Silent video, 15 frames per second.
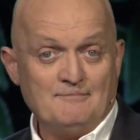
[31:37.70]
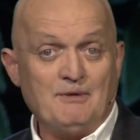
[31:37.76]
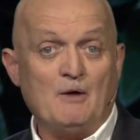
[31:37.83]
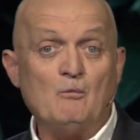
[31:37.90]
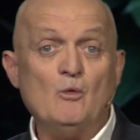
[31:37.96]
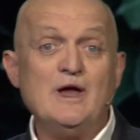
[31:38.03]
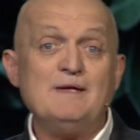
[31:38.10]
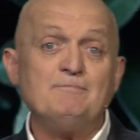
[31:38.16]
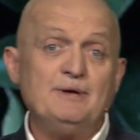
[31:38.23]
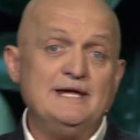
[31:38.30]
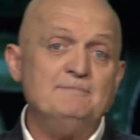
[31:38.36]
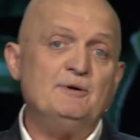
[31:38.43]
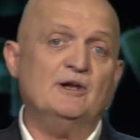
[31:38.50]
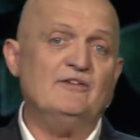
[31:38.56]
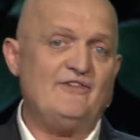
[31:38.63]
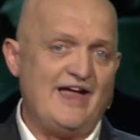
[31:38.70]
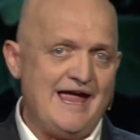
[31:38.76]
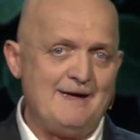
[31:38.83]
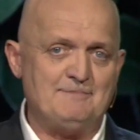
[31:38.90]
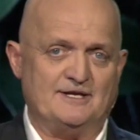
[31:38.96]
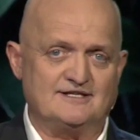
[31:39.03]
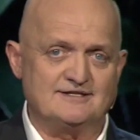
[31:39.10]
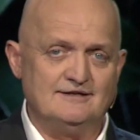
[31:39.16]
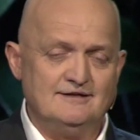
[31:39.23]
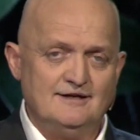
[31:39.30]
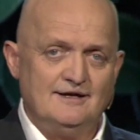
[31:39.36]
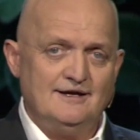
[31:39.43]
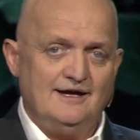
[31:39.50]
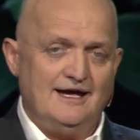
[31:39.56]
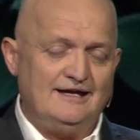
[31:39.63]
But we're people of habit,
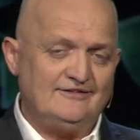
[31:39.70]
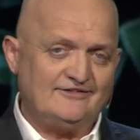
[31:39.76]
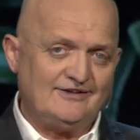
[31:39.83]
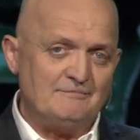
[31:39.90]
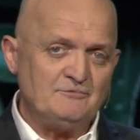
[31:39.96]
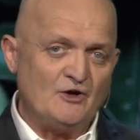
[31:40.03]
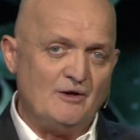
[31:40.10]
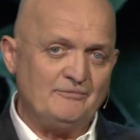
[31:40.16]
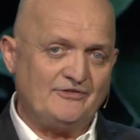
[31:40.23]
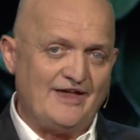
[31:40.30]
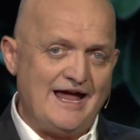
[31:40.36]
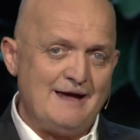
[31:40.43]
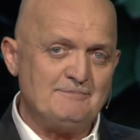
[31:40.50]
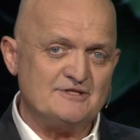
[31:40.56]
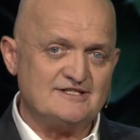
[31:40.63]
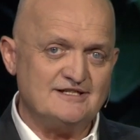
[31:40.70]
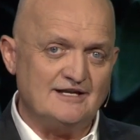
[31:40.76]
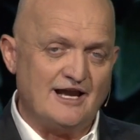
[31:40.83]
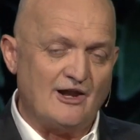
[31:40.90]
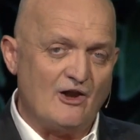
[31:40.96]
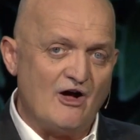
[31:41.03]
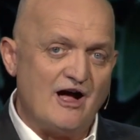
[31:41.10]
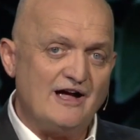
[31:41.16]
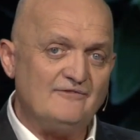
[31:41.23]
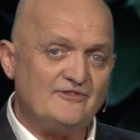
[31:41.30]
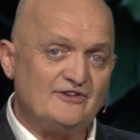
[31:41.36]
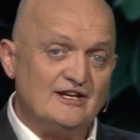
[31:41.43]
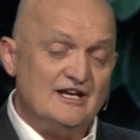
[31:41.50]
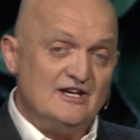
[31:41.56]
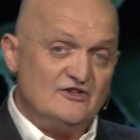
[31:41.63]
and sometimes the habits in our
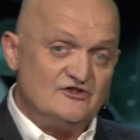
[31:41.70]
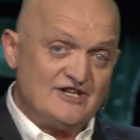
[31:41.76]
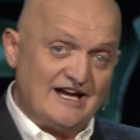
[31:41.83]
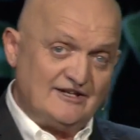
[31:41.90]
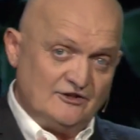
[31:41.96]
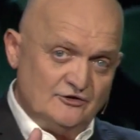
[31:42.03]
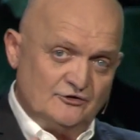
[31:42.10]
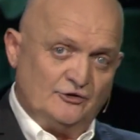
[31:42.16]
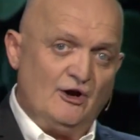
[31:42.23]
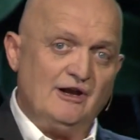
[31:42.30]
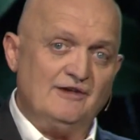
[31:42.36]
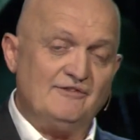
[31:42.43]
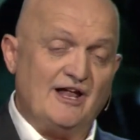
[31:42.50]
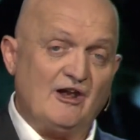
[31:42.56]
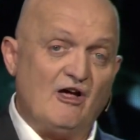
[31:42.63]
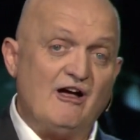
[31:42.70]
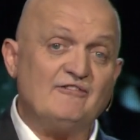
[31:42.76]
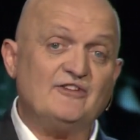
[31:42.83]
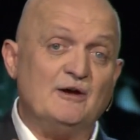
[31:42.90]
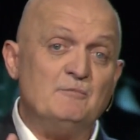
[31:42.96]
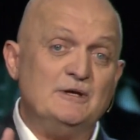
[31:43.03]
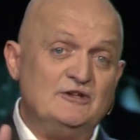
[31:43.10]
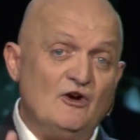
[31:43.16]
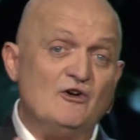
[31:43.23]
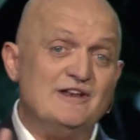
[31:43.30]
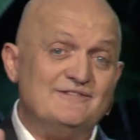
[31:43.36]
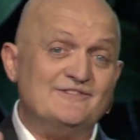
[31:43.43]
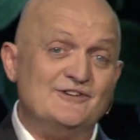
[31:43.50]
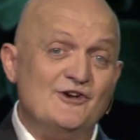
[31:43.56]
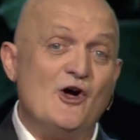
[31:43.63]
lives take control of our lives and we
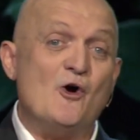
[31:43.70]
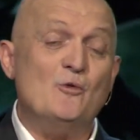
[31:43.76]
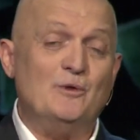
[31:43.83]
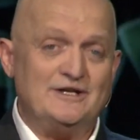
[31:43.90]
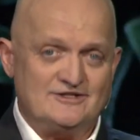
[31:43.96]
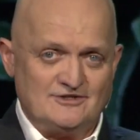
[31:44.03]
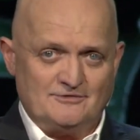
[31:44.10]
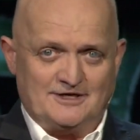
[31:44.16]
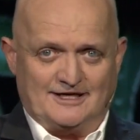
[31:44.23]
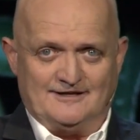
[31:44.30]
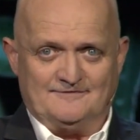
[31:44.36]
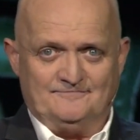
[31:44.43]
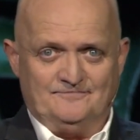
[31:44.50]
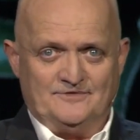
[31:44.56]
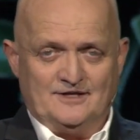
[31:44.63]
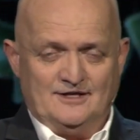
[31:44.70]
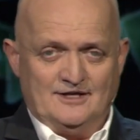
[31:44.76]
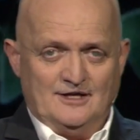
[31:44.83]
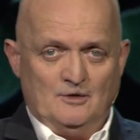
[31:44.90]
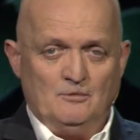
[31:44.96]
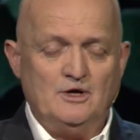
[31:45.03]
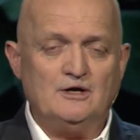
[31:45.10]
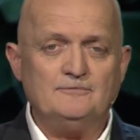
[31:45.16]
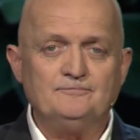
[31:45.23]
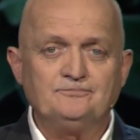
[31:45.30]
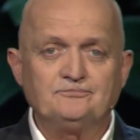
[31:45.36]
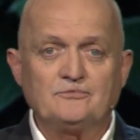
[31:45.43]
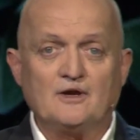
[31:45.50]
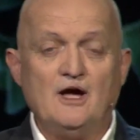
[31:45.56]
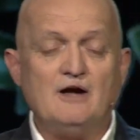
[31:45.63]
don't even know we're doing it. Well,
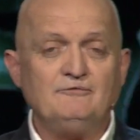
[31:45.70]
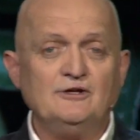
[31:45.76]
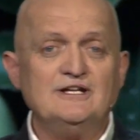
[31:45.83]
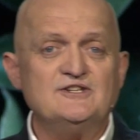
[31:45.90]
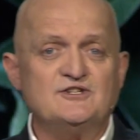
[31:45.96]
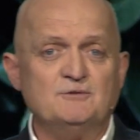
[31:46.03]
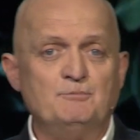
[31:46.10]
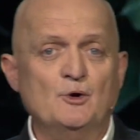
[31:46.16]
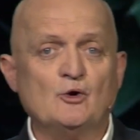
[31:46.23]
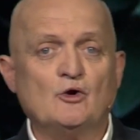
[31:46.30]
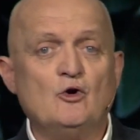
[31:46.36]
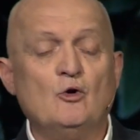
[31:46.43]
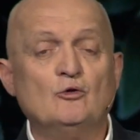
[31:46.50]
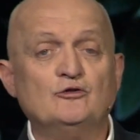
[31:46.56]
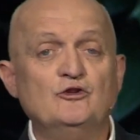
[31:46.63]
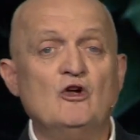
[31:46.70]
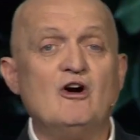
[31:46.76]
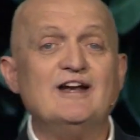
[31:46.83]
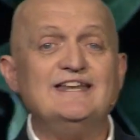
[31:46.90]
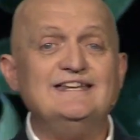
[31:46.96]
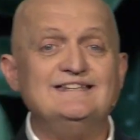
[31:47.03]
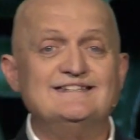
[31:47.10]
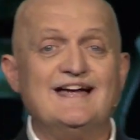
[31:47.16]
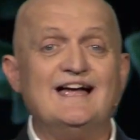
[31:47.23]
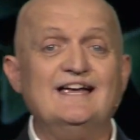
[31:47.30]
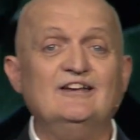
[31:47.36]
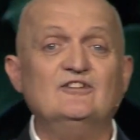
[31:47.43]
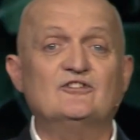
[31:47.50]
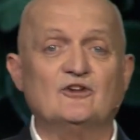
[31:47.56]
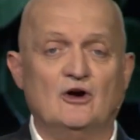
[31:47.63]
I've released a book called 90
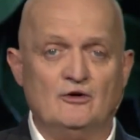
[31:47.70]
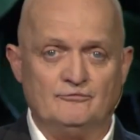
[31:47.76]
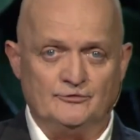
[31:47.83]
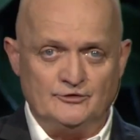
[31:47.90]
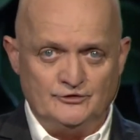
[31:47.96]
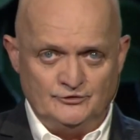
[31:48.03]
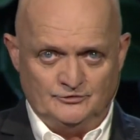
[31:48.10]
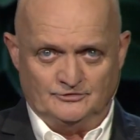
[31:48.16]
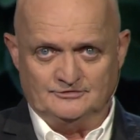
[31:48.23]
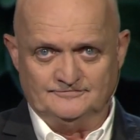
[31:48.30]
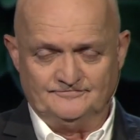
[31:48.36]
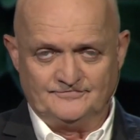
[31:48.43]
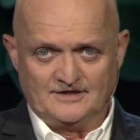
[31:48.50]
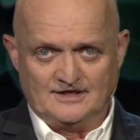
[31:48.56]
Days of Renewal.